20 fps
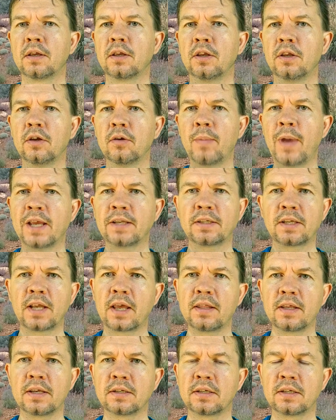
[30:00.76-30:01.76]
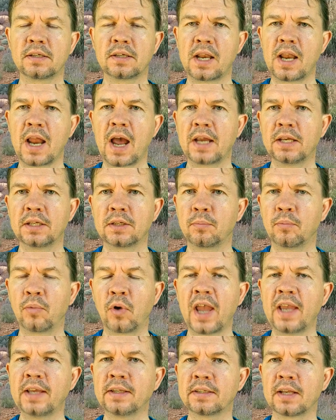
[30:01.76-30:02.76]
You may say this is a nice
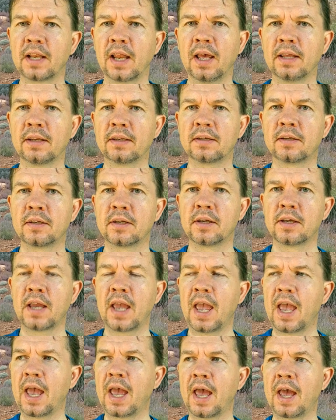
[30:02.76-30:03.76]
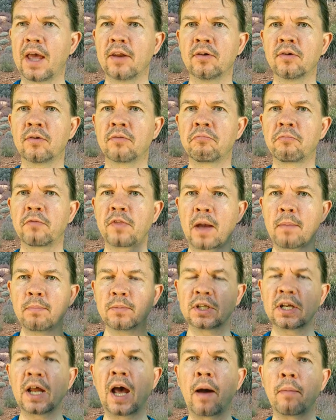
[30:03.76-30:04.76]
bracelet and
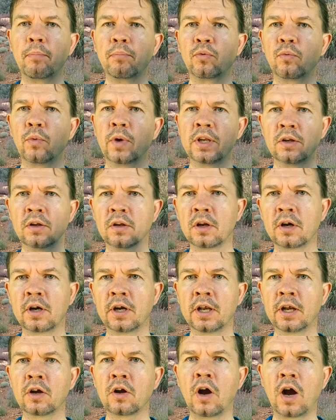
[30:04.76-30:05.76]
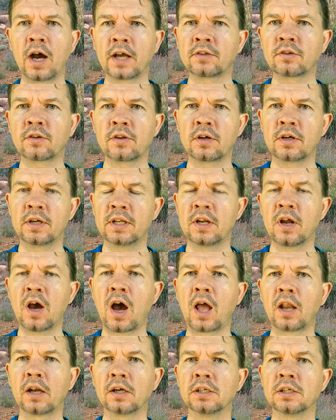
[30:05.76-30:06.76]
thumbs up when you learn it costs
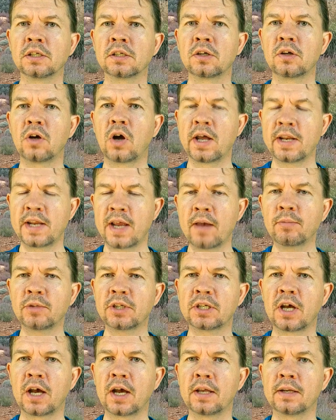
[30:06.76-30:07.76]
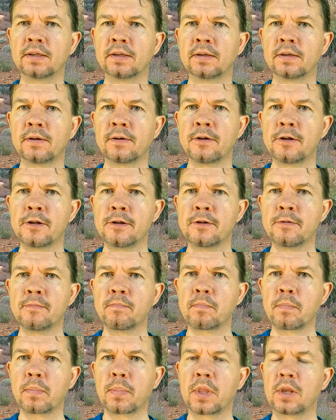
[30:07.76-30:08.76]
$30 on Amazon.
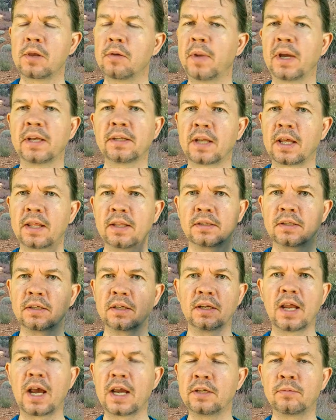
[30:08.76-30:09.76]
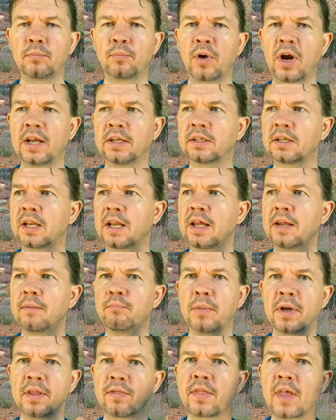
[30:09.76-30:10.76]
You may say this is a nice
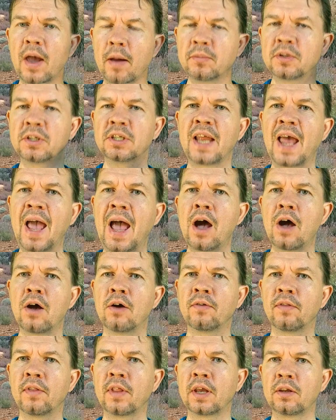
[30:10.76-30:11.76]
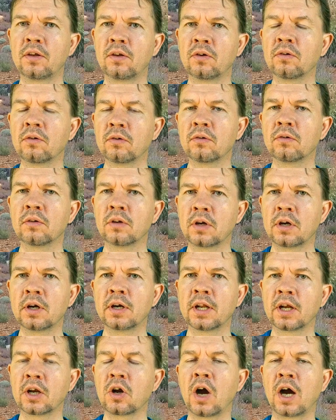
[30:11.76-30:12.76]
bracelet, but thumbs down that you
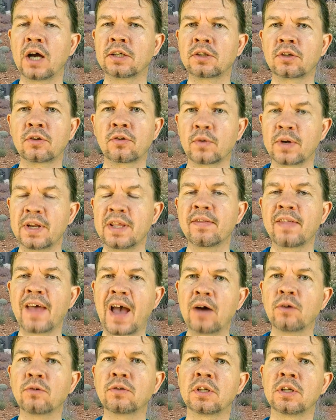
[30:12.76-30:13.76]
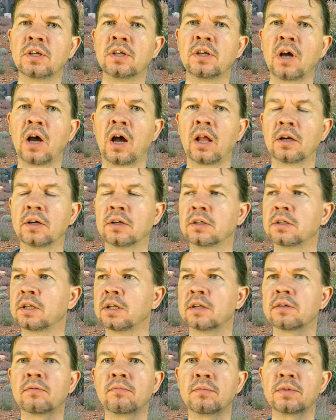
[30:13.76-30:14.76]
learn it costs $3,000
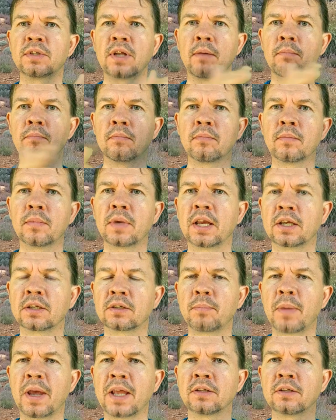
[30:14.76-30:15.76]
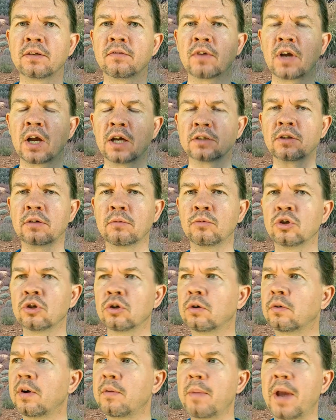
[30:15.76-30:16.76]
at some expensive custom
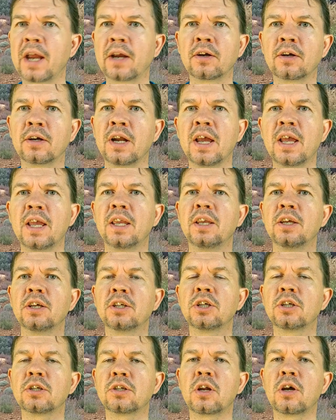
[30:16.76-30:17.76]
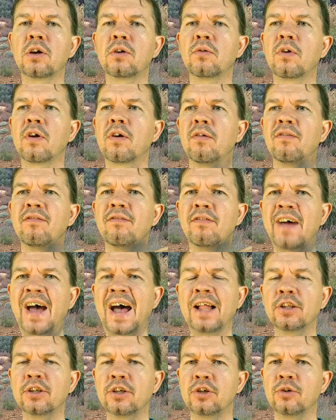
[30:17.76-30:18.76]
jewelry maker. You just don't
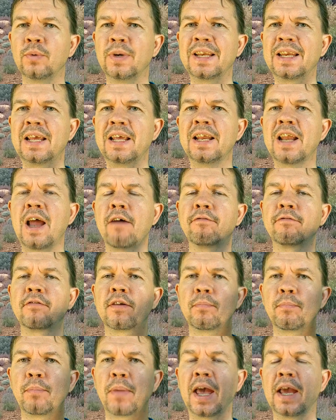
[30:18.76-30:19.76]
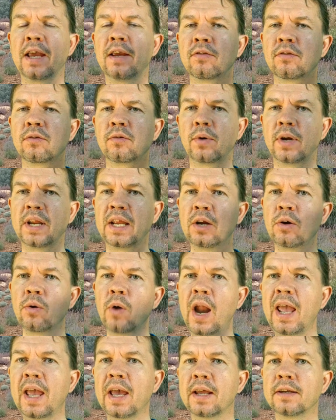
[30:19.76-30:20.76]
value it enough to pay
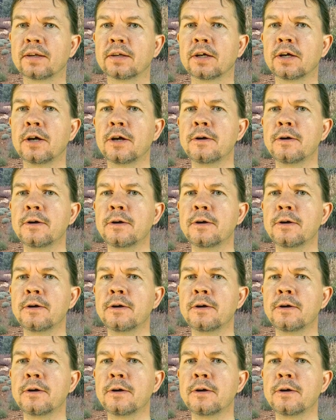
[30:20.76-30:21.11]
$3,000.